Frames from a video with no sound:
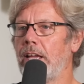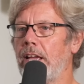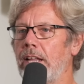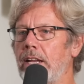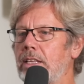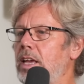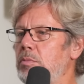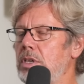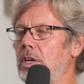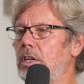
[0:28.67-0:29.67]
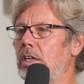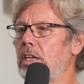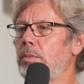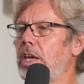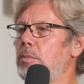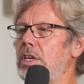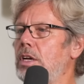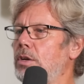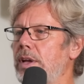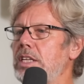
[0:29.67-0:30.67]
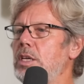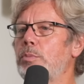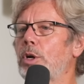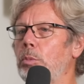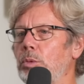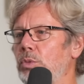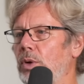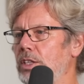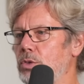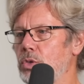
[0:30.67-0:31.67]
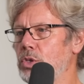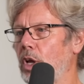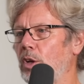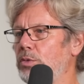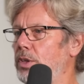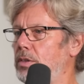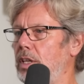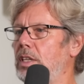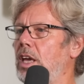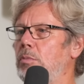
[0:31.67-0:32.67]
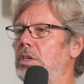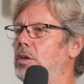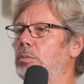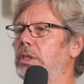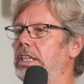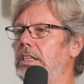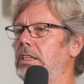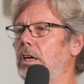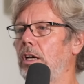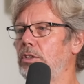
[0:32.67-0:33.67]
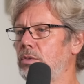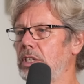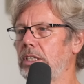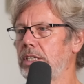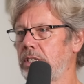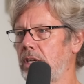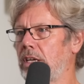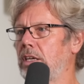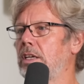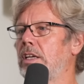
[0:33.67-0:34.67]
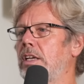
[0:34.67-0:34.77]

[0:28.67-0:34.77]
and it can be a, it can be a crazy problem you want to solve. It, it can be completely unrealistic,